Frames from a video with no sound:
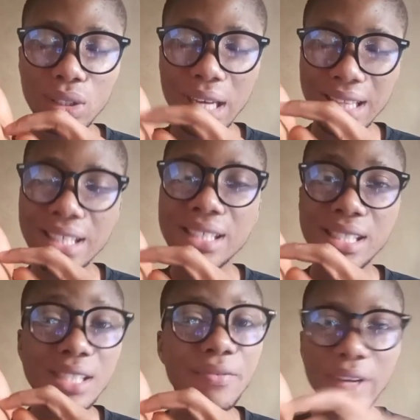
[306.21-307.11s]
at least
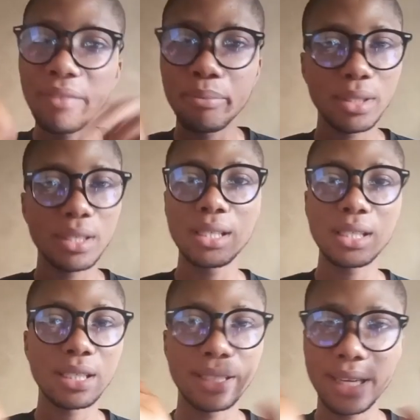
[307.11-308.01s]
65%
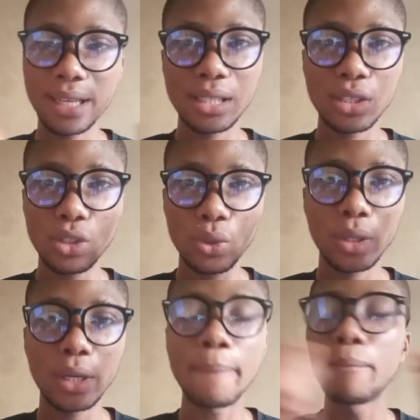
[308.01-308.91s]
is nice, is okay.